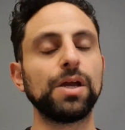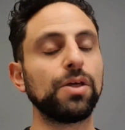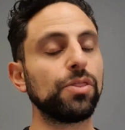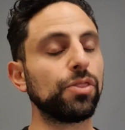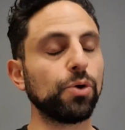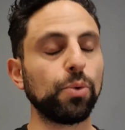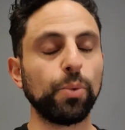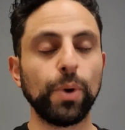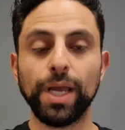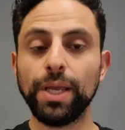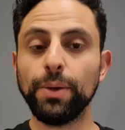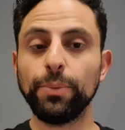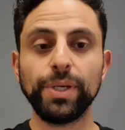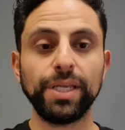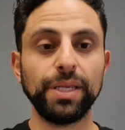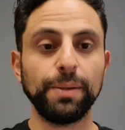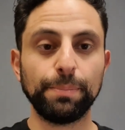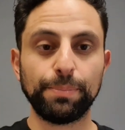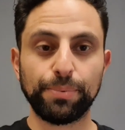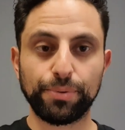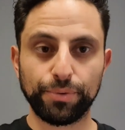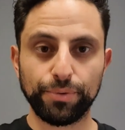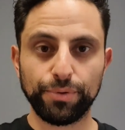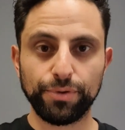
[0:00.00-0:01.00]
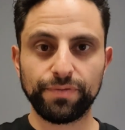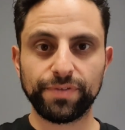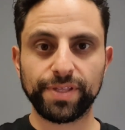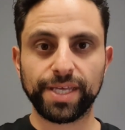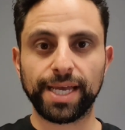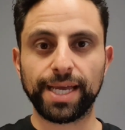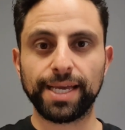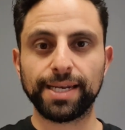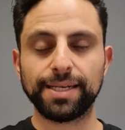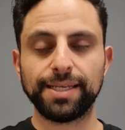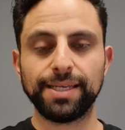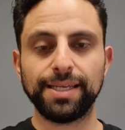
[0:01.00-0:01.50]
The way we improve
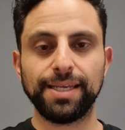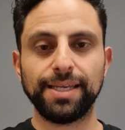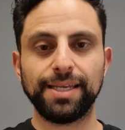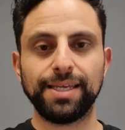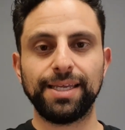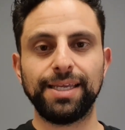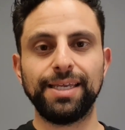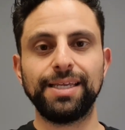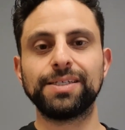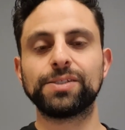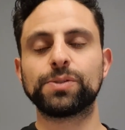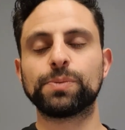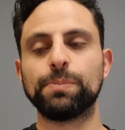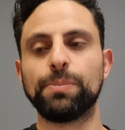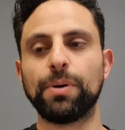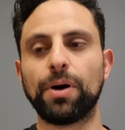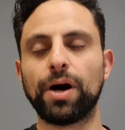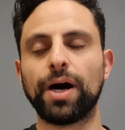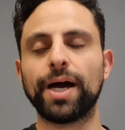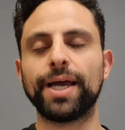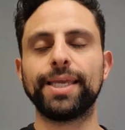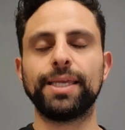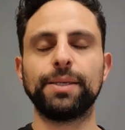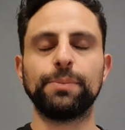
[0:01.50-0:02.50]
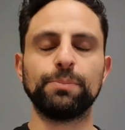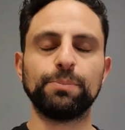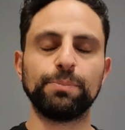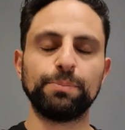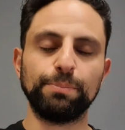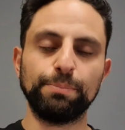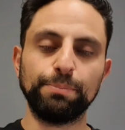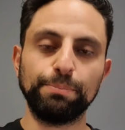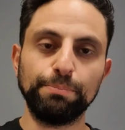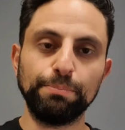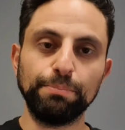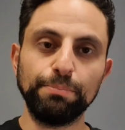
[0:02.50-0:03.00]
that is by
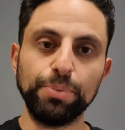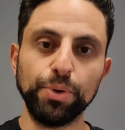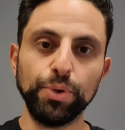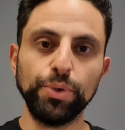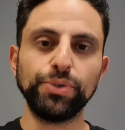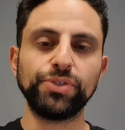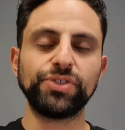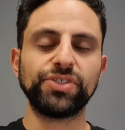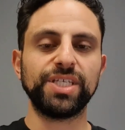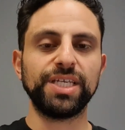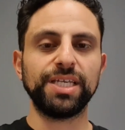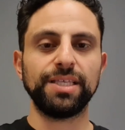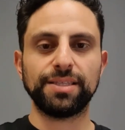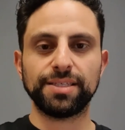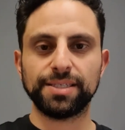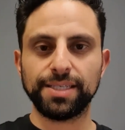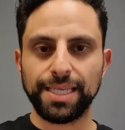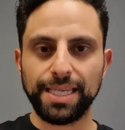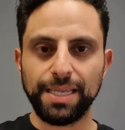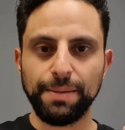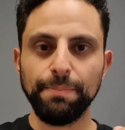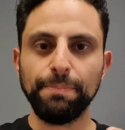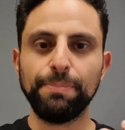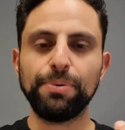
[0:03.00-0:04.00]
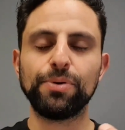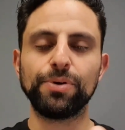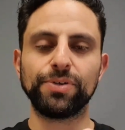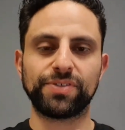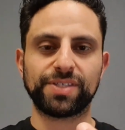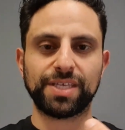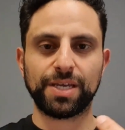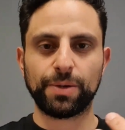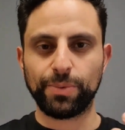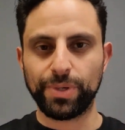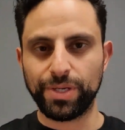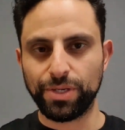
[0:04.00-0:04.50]
boosting the
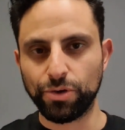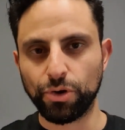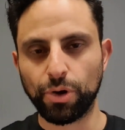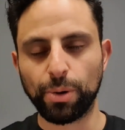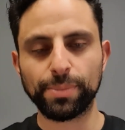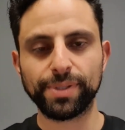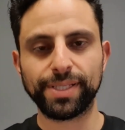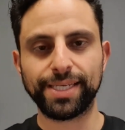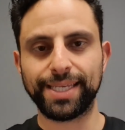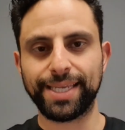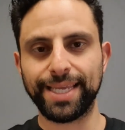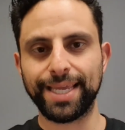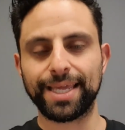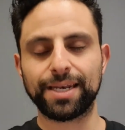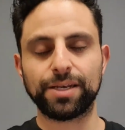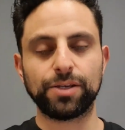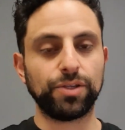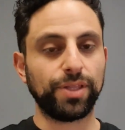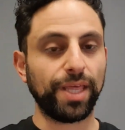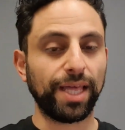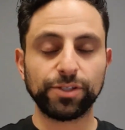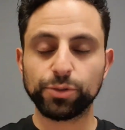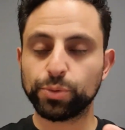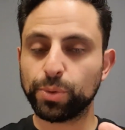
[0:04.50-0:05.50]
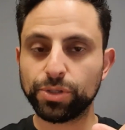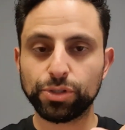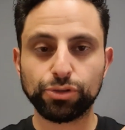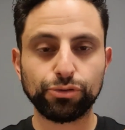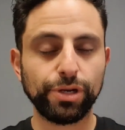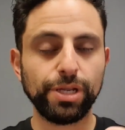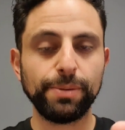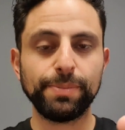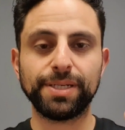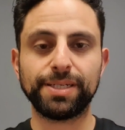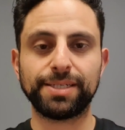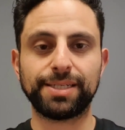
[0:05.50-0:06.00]
inputs that we normally get. That's what
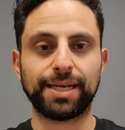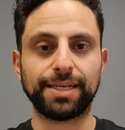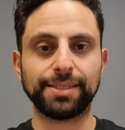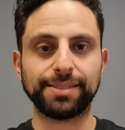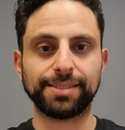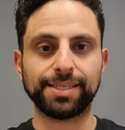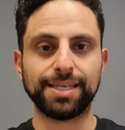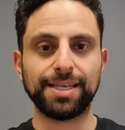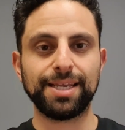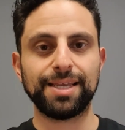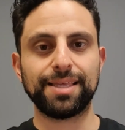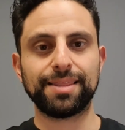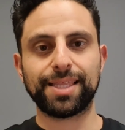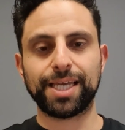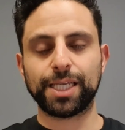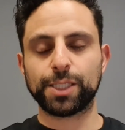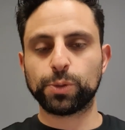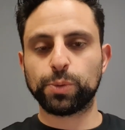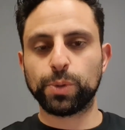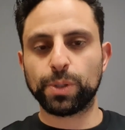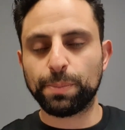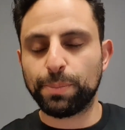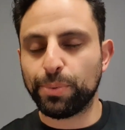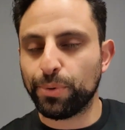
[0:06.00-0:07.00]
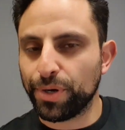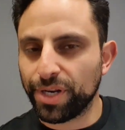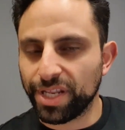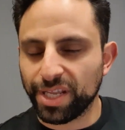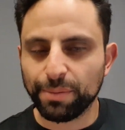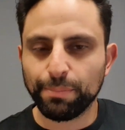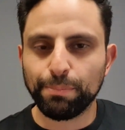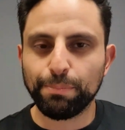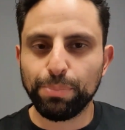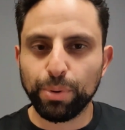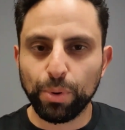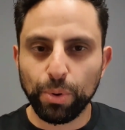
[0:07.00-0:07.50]
treatment does. That's what
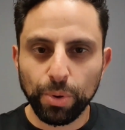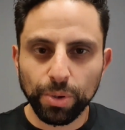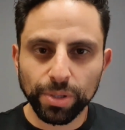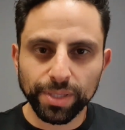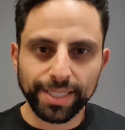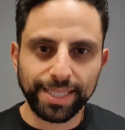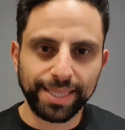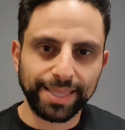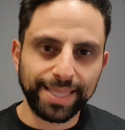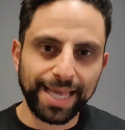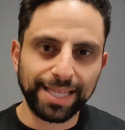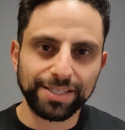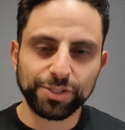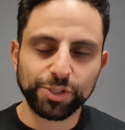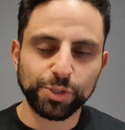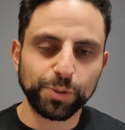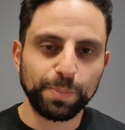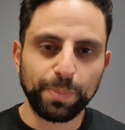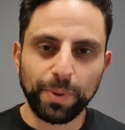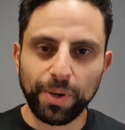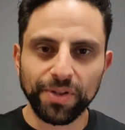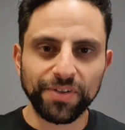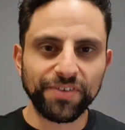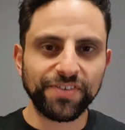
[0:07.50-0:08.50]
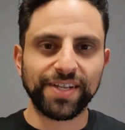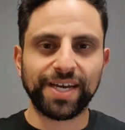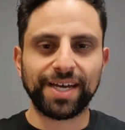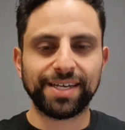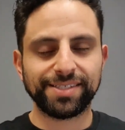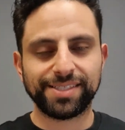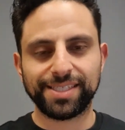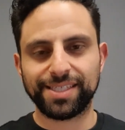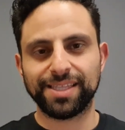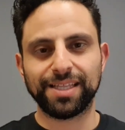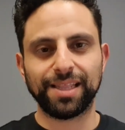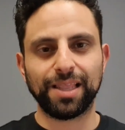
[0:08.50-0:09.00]
putting a ball in that spot
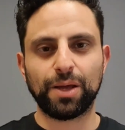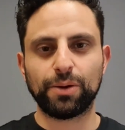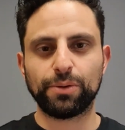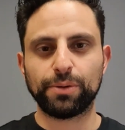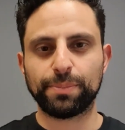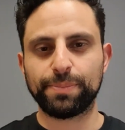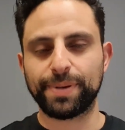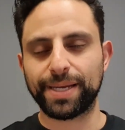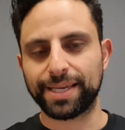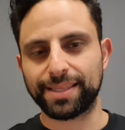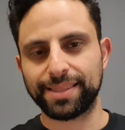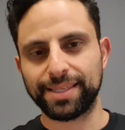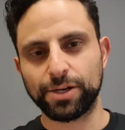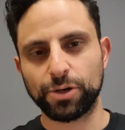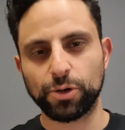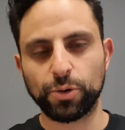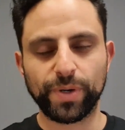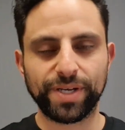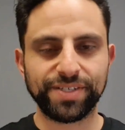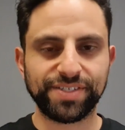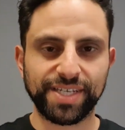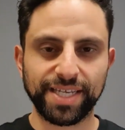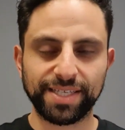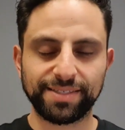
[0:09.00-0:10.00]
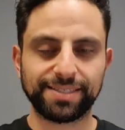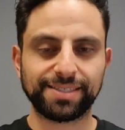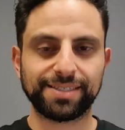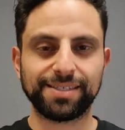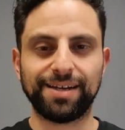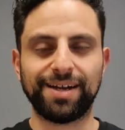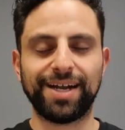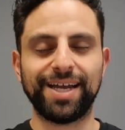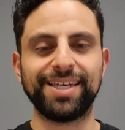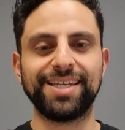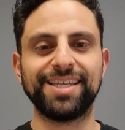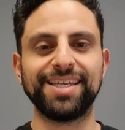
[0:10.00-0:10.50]
does in the lower back that always gets
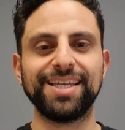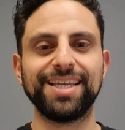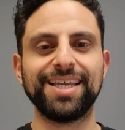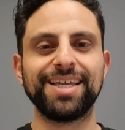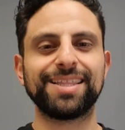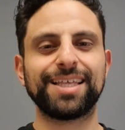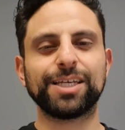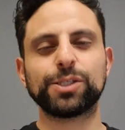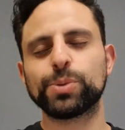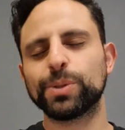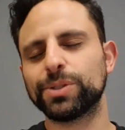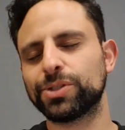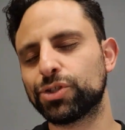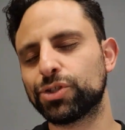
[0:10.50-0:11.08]
tight. That's